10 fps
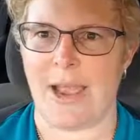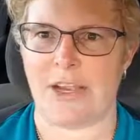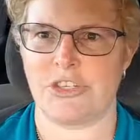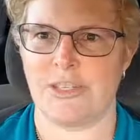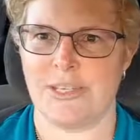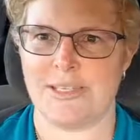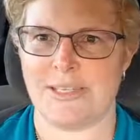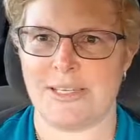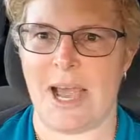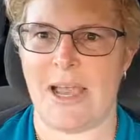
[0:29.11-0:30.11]
actually
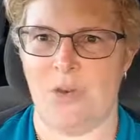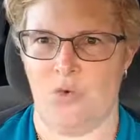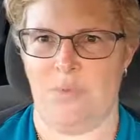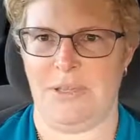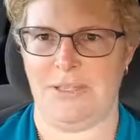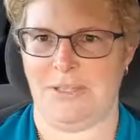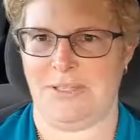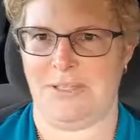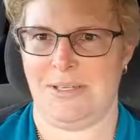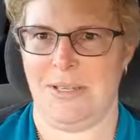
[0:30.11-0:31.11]
start your
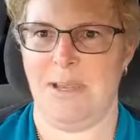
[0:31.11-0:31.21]
business,